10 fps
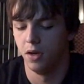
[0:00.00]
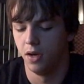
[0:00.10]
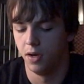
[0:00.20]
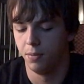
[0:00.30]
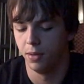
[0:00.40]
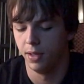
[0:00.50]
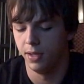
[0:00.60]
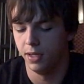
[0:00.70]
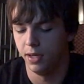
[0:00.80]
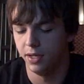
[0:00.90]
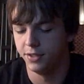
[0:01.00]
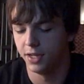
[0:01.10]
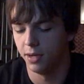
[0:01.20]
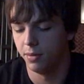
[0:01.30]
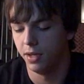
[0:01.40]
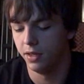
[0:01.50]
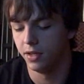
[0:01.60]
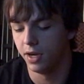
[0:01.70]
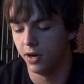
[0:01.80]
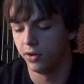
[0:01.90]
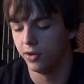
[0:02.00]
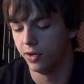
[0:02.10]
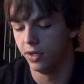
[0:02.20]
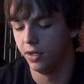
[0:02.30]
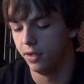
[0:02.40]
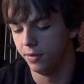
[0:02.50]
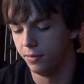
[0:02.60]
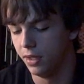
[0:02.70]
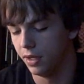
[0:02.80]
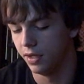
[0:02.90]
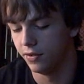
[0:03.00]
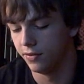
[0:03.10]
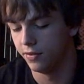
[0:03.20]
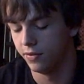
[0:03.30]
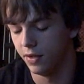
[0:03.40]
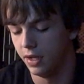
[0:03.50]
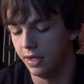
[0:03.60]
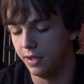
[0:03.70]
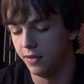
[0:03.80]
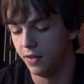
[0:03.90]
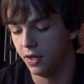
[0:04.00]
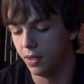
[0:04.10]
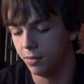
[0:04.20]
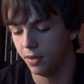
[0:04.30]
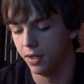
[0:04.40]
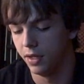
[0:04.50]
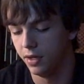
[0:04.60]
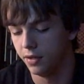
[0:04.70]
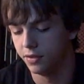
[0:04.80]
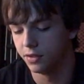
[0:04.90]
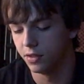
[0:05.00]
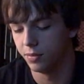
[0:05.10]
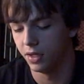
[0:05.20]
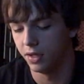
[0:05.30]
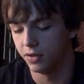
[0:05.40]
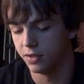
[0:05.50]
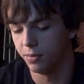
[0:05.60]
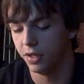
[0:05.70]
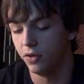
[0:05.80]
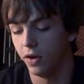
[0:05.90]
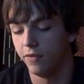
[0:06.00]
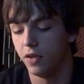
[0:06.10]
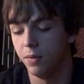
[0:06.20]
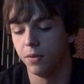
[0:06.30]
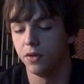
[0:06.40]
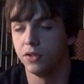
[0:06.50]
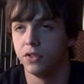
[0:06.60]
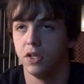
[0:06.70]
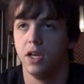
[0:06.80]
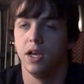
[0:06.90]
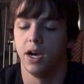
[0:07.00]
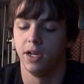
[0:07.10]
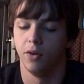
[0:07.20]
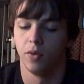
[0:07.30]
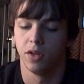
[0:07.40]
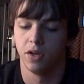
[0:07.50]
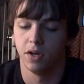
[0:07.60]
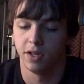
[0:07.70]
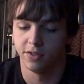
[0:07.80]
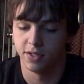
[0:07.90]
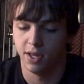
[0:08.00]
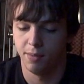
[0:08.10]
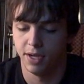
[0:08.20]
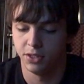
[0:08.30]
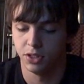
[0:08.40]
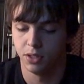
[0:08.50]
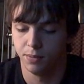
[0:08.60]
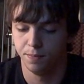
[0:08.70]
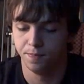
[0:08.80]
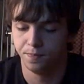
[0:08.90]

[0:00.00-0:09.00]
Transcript: I played in top 8 the Karakuri BS, and then I played something else. I played Gravekeepers. I did really good against that matchup.